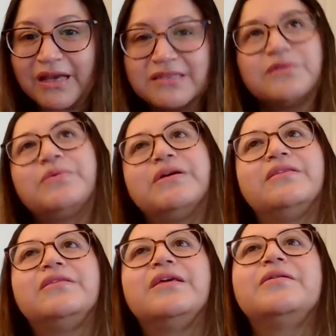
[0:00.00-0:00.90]
I see what
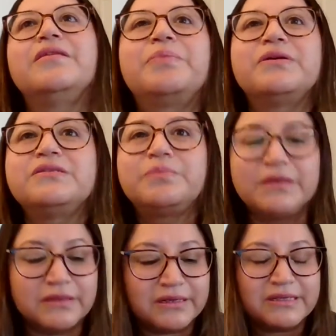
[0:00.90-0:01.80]
the
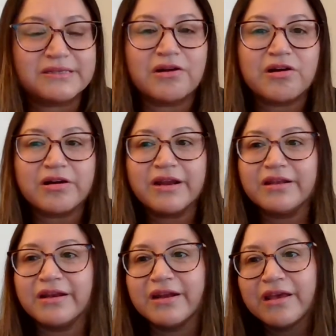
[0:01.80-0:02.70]
possibilities are.
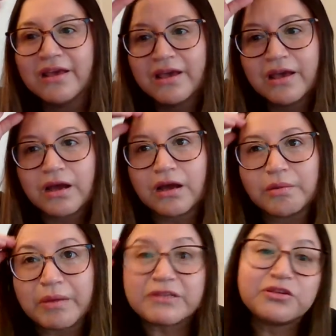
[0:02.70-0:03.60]
And then
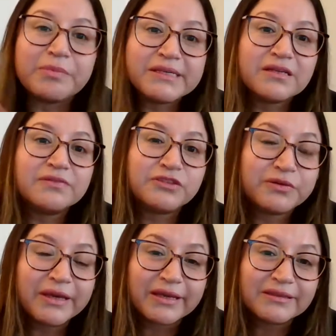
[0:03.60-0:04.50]
I saw myself
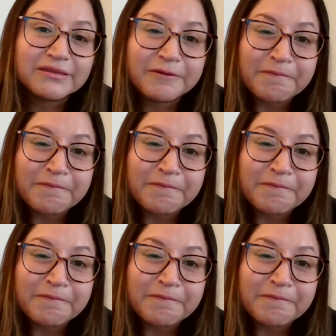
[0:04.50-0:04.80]
doing it.